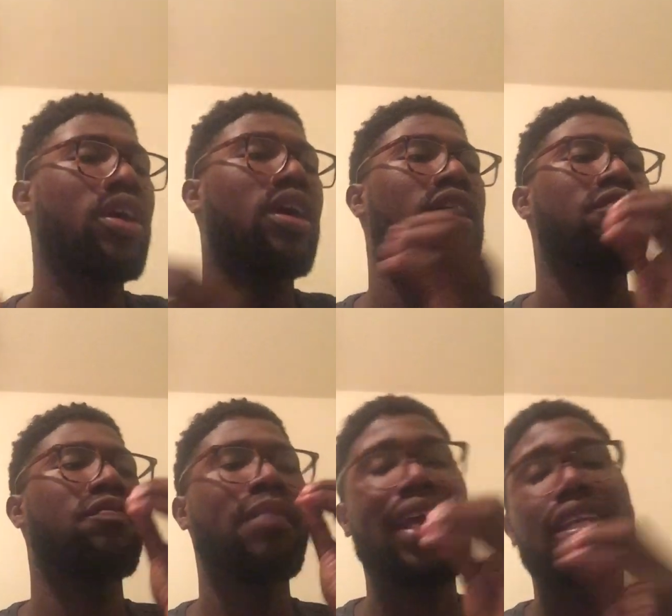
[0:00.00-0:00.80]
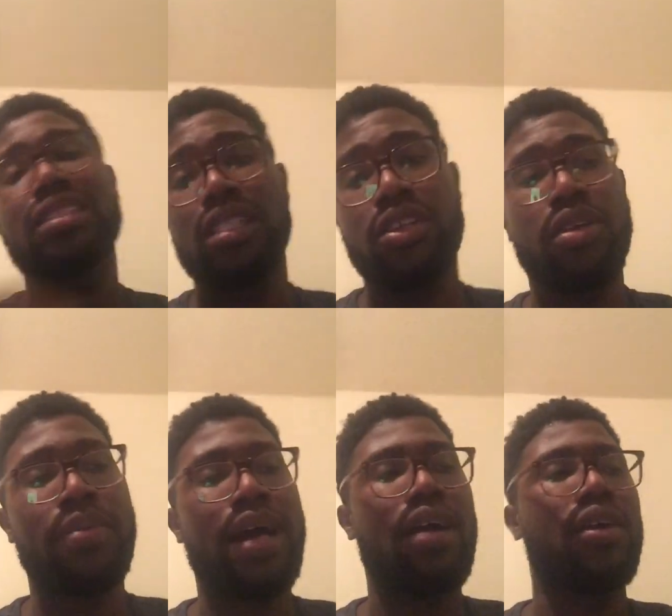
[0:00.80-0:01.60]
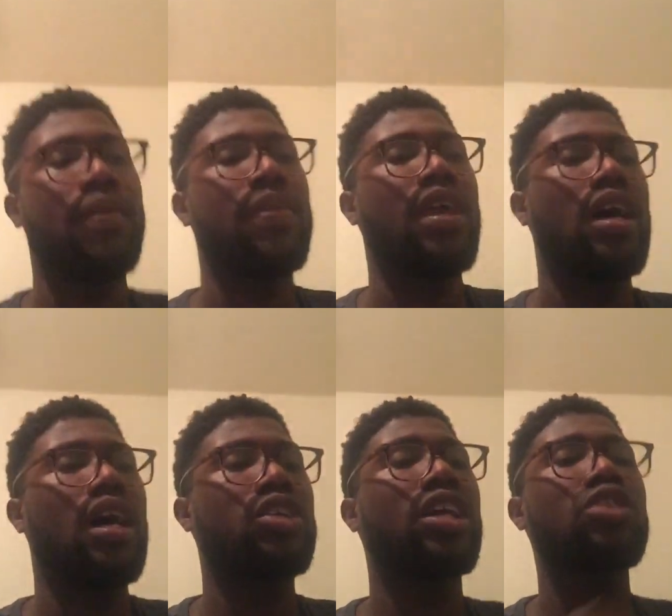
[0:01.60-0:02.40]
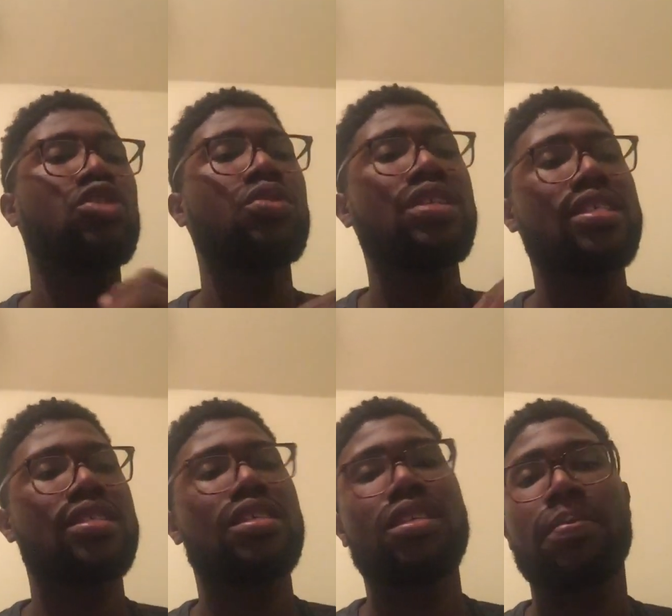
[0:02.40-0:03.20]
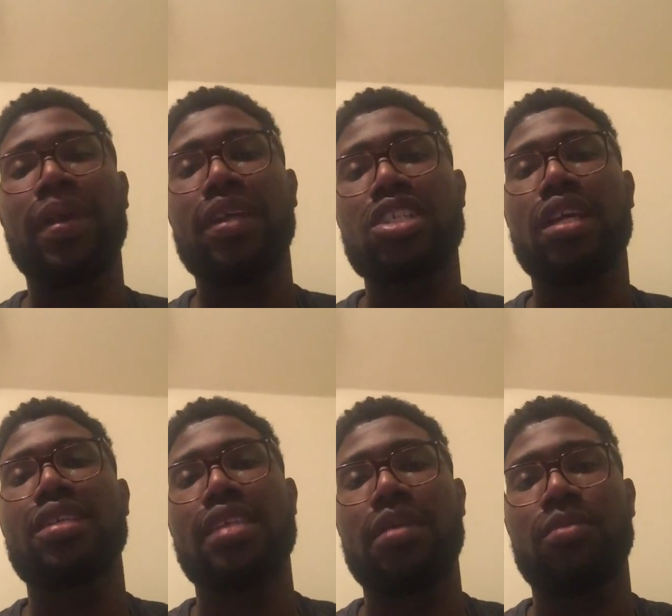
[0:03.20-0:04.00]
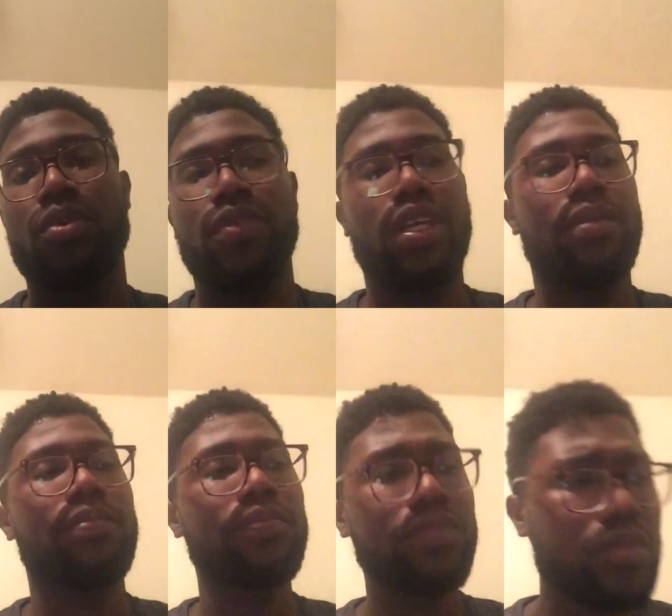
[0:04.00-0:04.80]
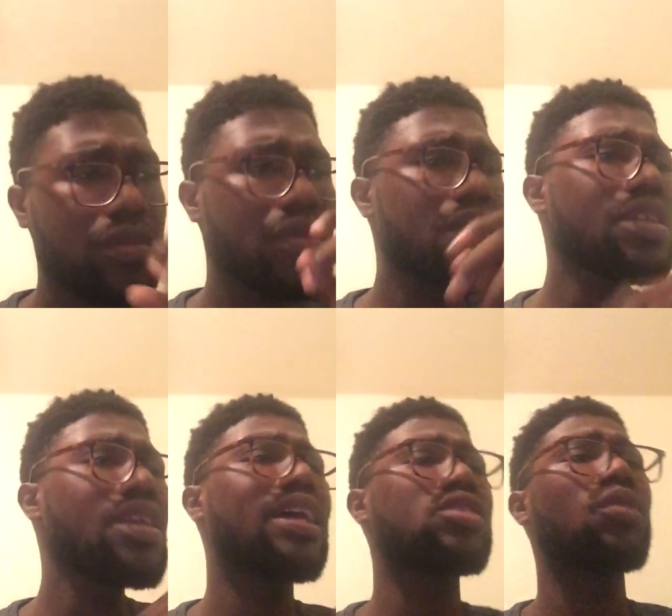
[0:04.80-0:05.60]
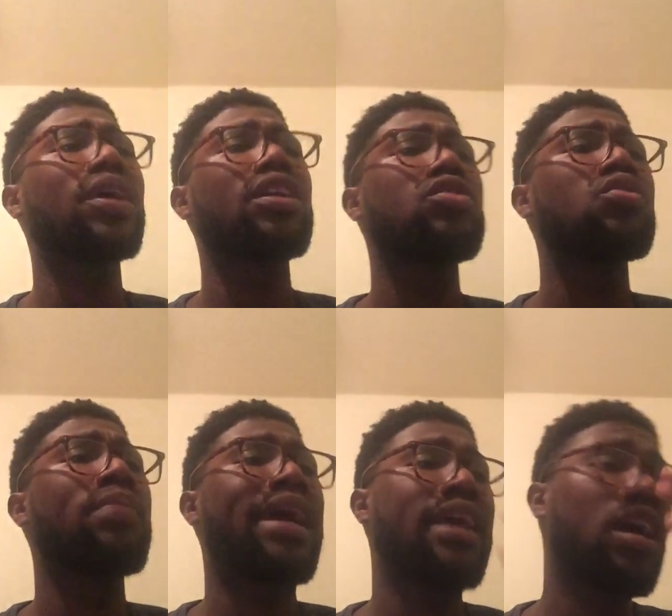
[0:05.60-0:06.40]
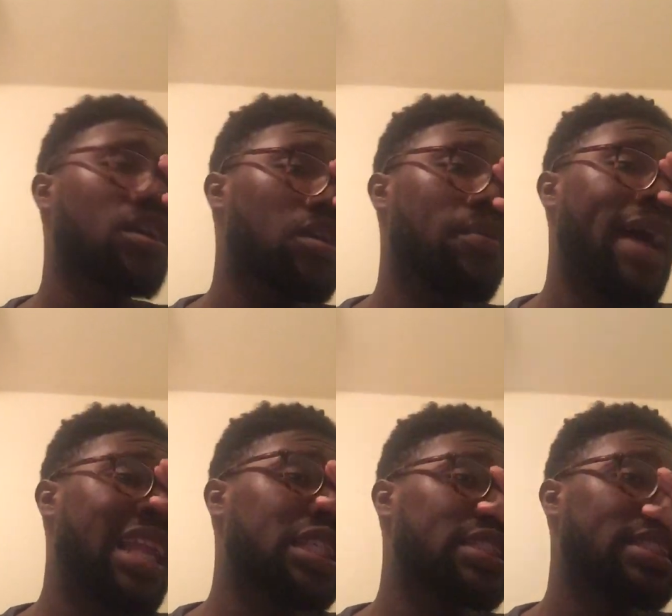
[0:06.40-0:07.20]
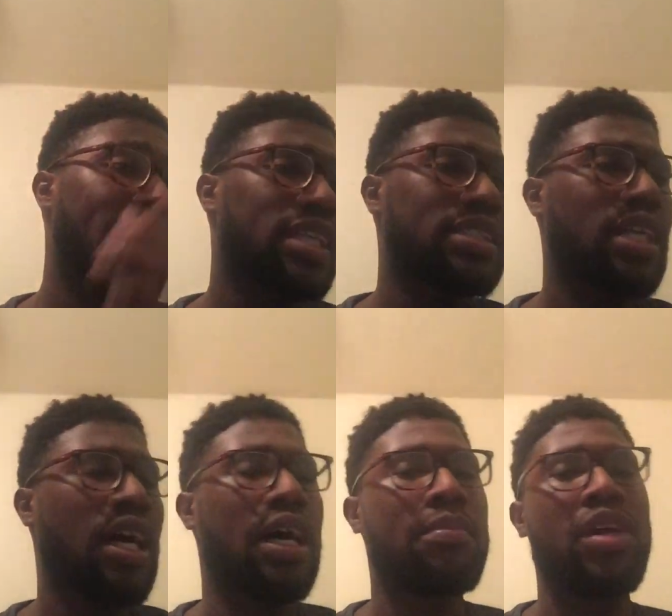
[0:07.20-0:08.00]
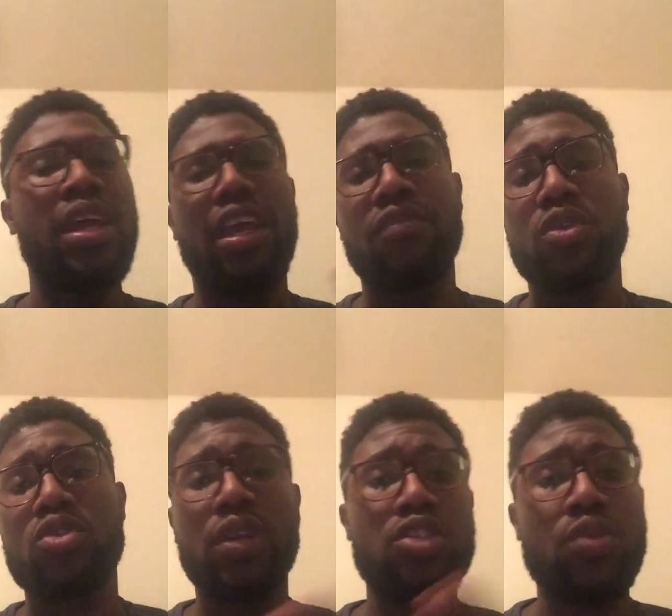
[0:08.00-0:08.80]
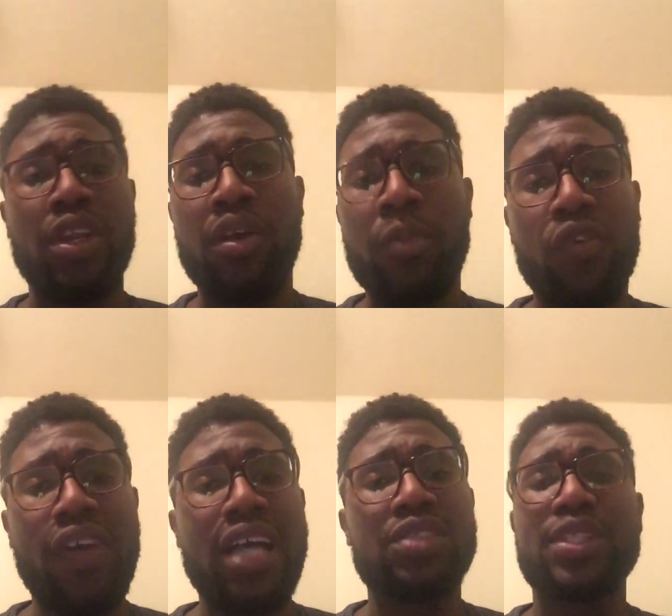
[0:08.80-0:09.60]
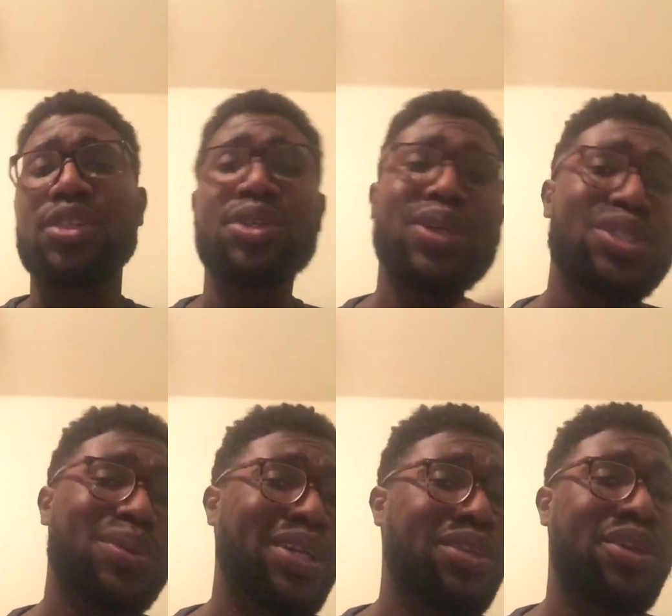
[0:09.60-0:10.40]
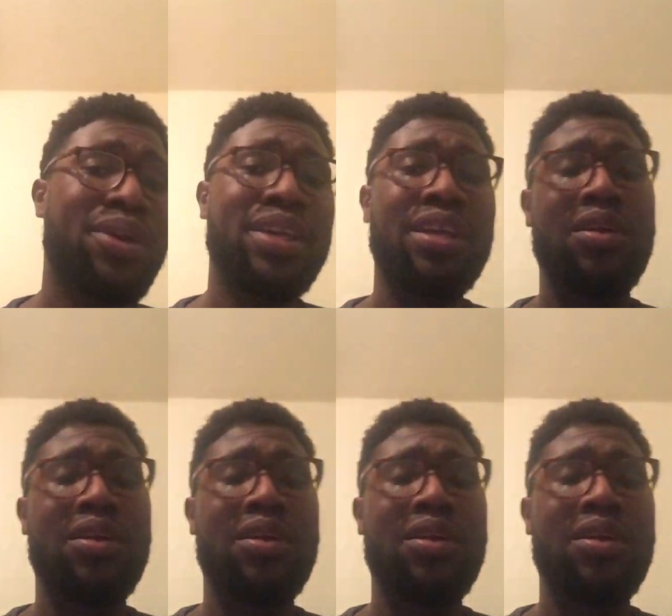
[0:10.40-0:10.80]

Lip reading: of minus cylinder power. You're going to do this until the patient is able to read. And so we're going to do binocular balance next. If you're 20/20 on both eyes, we could do it. 20/30,